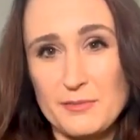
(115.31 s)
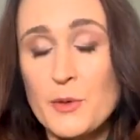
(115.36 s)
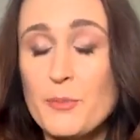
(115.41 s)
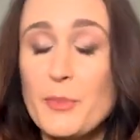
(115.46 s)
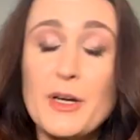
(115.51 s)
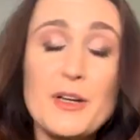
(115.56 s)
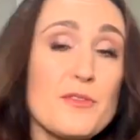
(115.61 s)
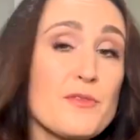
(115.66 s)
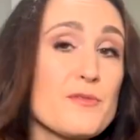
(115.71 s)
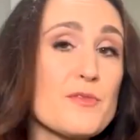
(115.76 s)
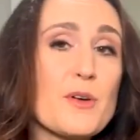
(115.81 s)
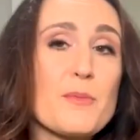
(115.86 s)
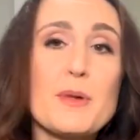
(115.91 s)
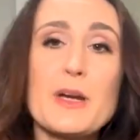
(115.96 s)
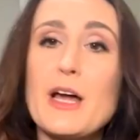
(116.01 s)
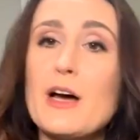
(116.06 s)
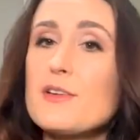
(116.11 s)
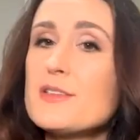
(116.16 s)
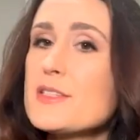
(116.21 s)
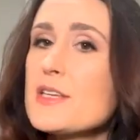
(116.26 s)
But from an
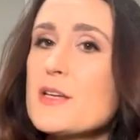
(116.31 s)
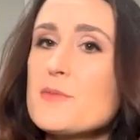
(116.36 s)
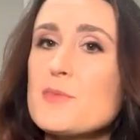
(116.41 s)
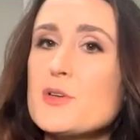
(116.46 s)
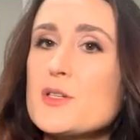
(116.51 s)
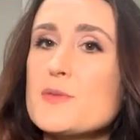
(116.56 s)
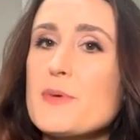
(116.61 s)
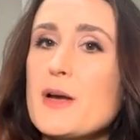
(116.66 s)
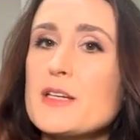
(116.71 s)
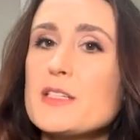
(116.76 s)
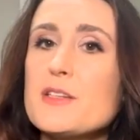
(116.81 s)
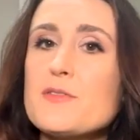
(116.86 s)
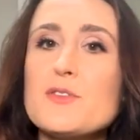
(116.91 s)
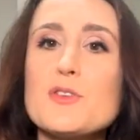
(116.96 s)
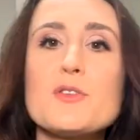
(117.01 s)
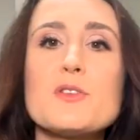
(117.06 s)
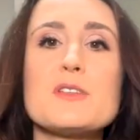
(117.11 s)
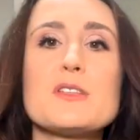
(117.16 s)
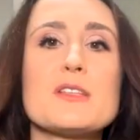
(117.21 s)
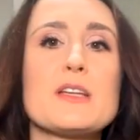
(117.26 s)
outside perspective, you
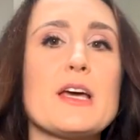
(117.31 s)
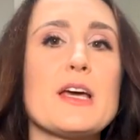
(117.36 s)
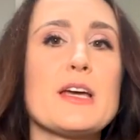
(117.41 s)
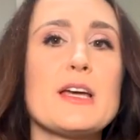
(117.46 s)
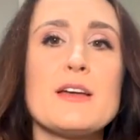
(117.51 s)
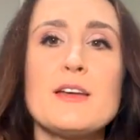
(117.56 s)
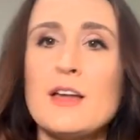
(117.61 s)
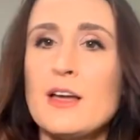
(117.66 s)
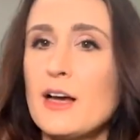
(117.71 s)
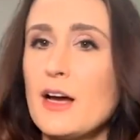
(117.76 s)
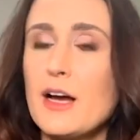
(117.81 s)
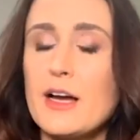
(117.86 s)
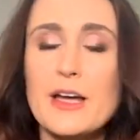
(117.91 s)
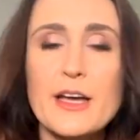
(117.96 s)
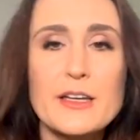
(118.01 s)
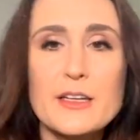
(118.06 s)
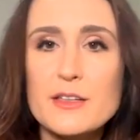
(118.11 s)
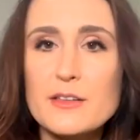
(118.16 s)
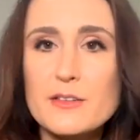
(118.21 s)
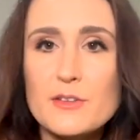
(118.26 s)
could say, I
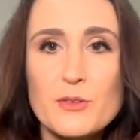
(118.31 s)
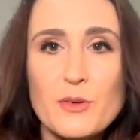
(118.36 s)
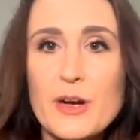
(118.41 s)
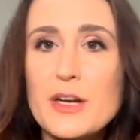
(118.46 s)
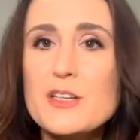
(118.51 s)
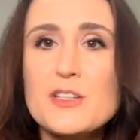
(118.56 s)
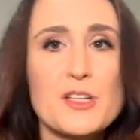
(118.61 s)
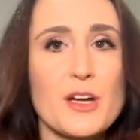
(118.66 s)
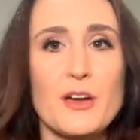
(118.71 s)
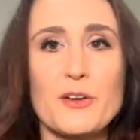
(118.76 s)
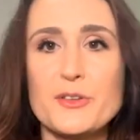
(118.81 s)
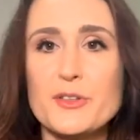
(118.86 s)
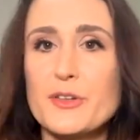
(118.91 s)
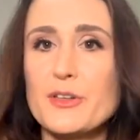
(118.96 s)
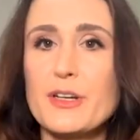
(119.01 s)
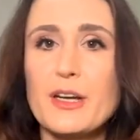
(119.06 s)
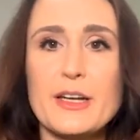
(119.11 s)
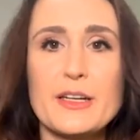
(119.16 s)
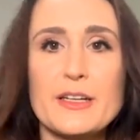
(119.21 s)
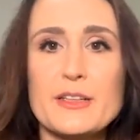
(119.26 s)
had a great childhood.
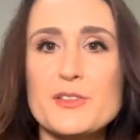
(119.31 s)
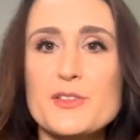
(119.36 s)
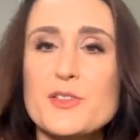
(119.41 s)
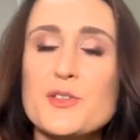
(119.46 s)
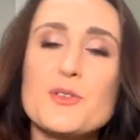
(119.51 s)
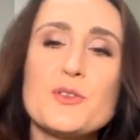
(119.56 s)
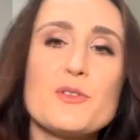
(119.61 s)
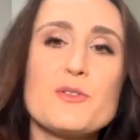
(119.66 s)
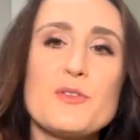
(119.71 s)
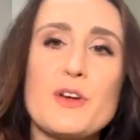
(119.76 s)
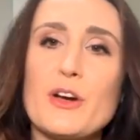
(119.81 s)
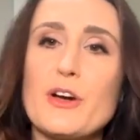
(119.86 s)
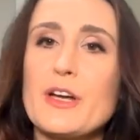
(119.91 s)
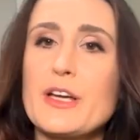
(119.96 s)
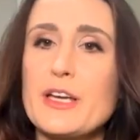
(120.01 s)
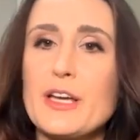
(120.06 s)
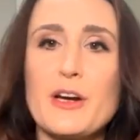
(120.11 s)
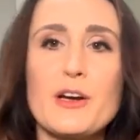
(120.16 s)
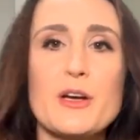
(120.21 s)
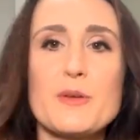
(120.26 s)
I had two very
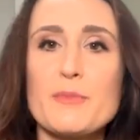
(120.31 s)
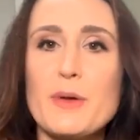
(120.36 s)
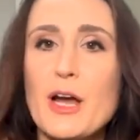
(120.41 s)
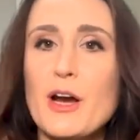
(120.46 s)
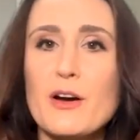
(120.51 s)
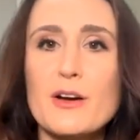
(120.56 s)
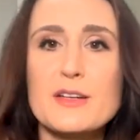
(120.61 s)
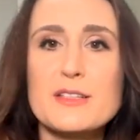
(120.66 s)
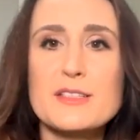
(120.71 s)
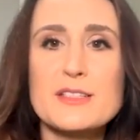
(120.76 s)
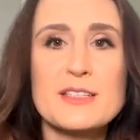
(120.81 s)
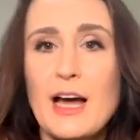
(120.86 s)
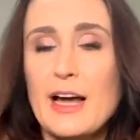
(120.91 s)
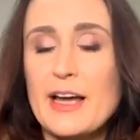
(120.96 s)
caring parents.